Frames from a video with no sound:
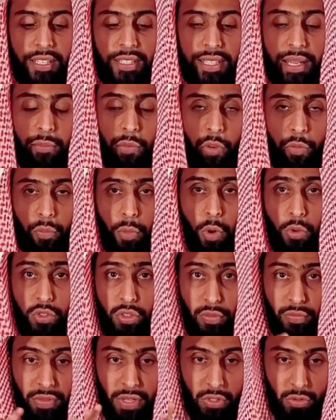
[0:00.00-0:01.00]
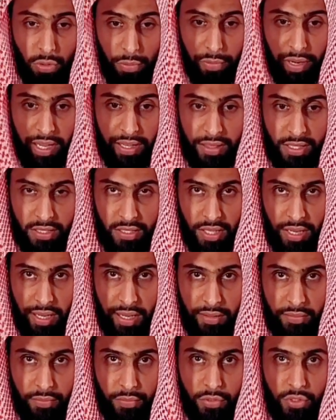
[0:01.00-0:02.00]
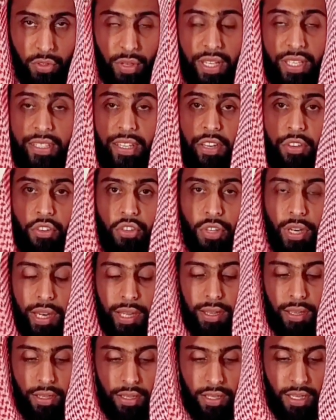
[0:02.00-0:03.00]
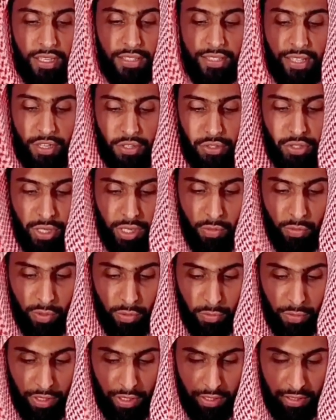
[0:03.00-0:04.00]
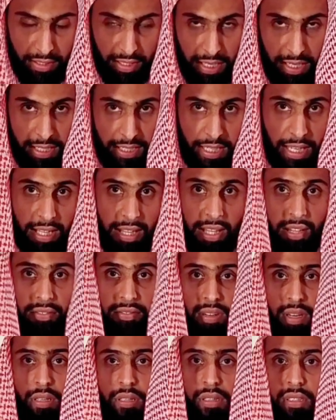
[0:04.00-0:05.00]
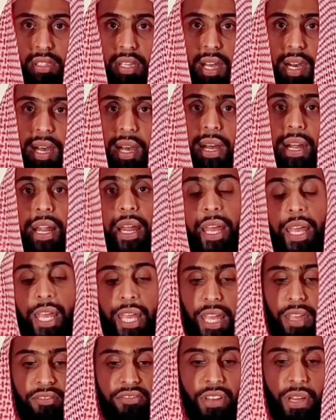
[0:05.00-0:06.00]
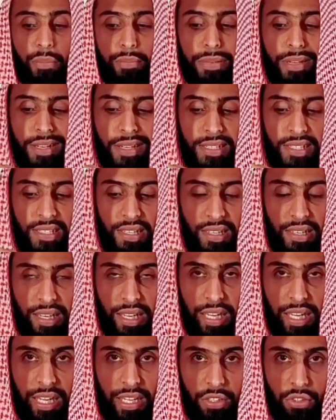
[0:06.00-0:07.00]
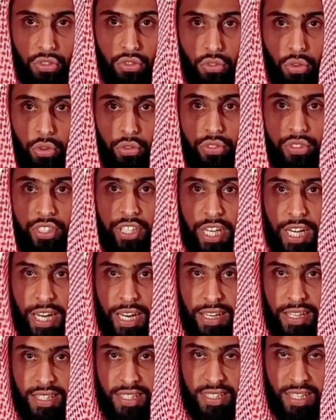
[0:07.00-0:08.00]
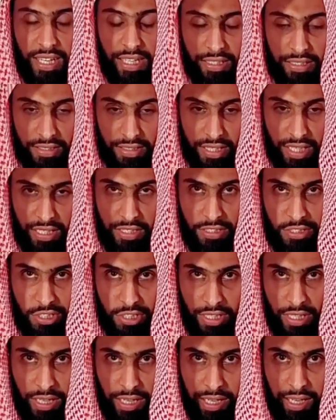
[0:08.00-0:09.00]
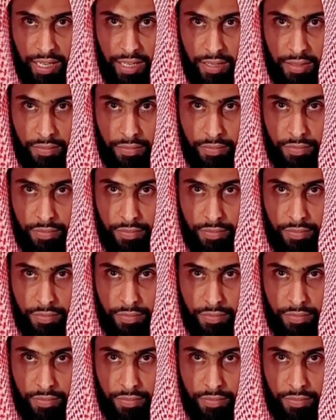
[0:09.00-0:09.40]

Most of these will break the salah. So essentially, what we're going to say is in the fardh salah, if a person eats or drinks intentionally,